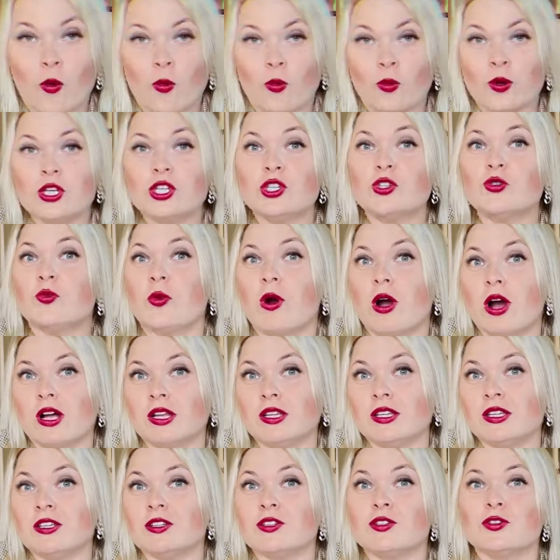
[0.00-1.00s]
Which
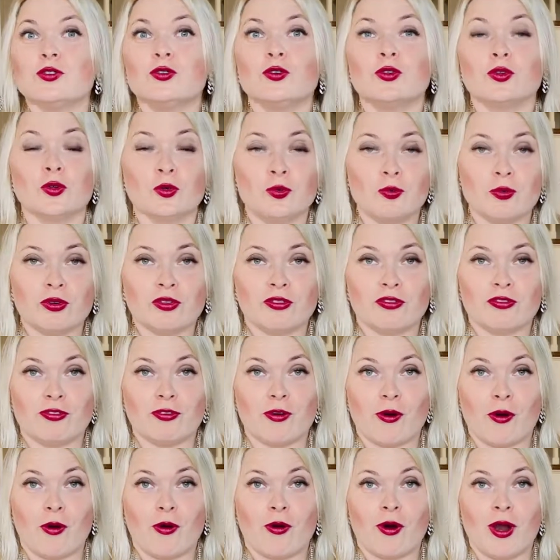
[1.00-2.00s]
one do you
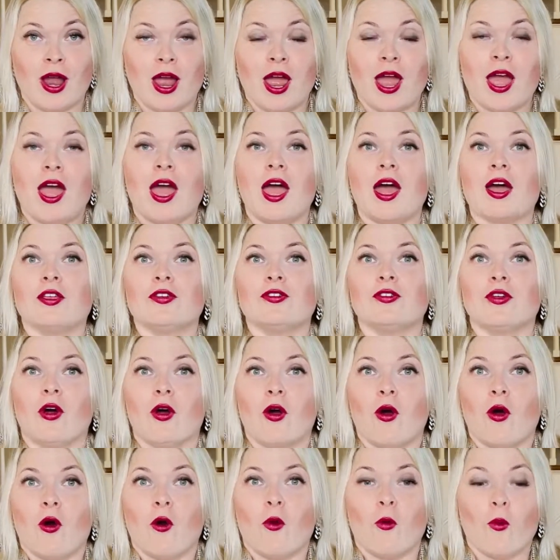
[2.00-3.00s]
prefer and
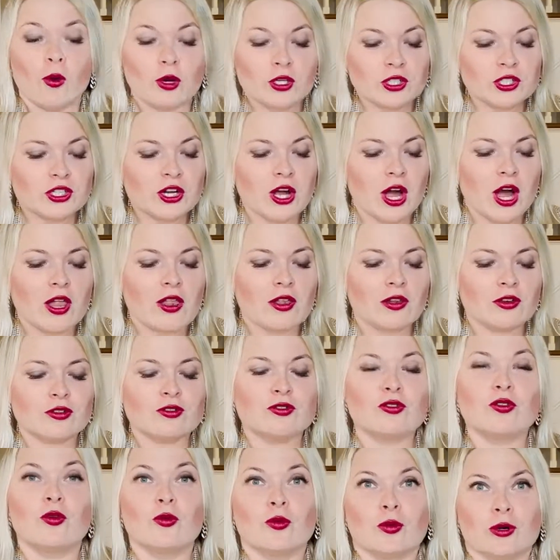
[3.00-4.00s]
what color do
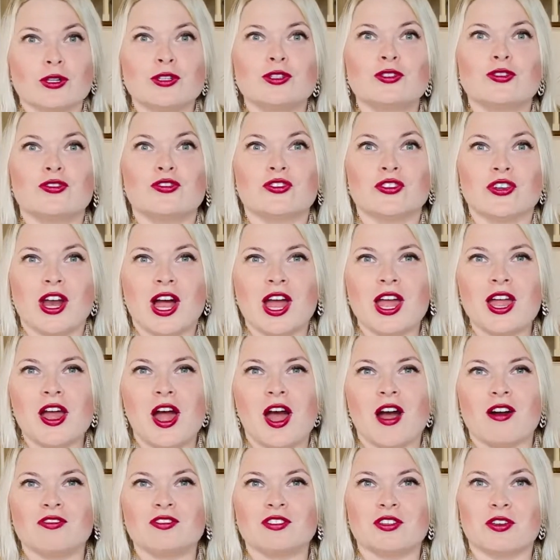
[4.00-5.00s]
you want to try
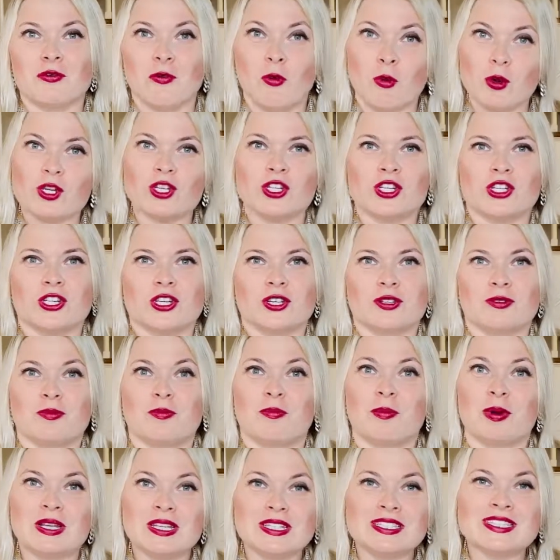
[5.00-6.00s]
after watching it?
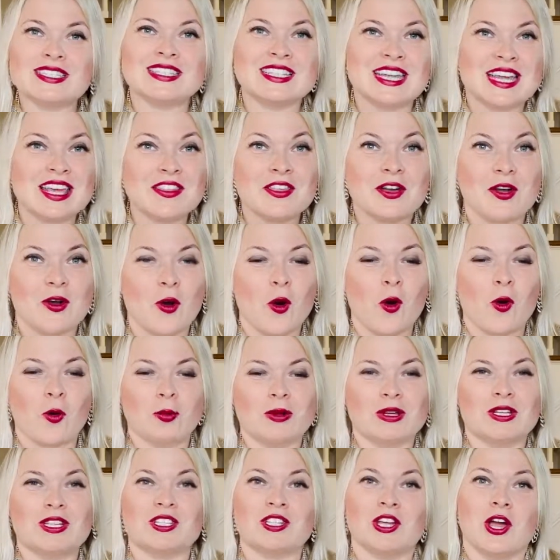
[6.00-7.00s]
Please say the
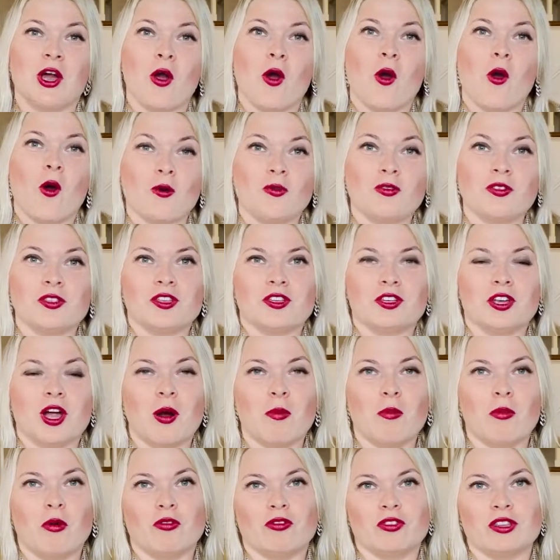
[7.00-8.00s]
comment of the
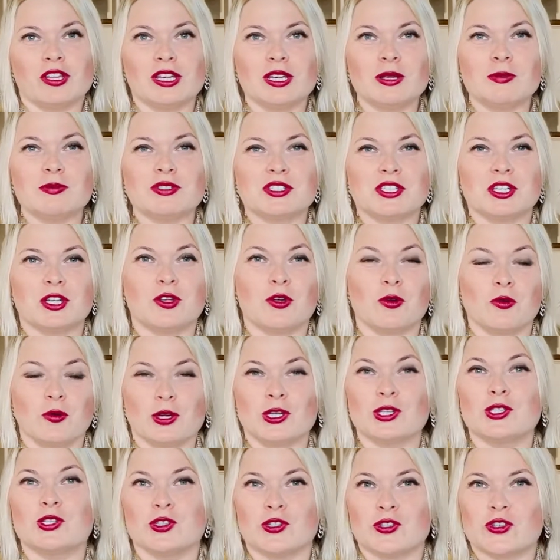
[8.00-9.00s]
number of the lipstick you
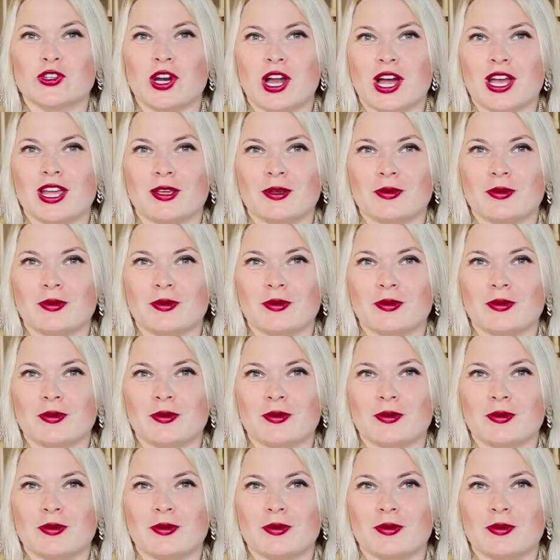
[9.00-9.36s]
want to try.